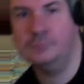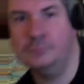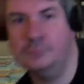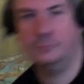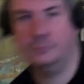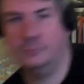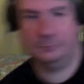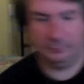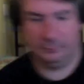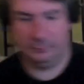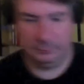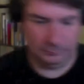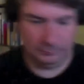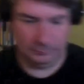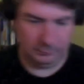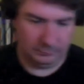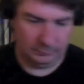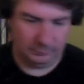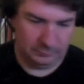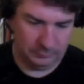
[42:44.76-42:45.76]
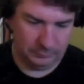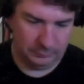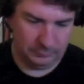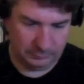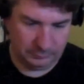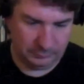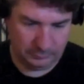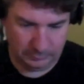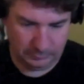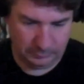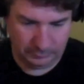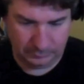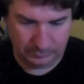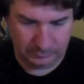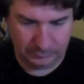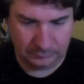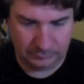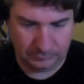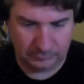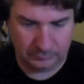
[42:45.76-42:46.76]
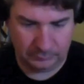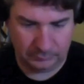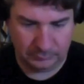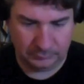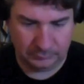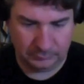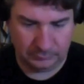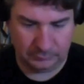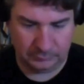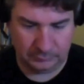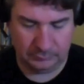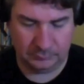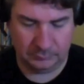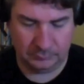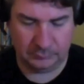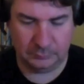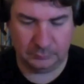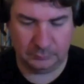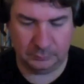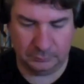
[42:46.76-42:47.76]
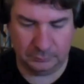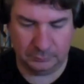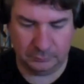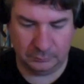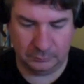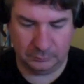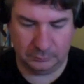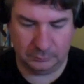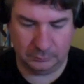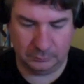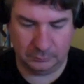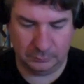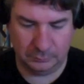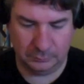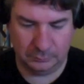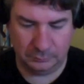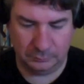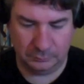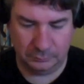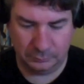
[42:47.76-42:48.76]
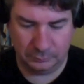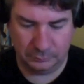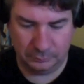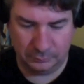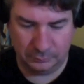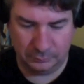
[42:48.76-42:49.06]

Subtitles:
[no speech]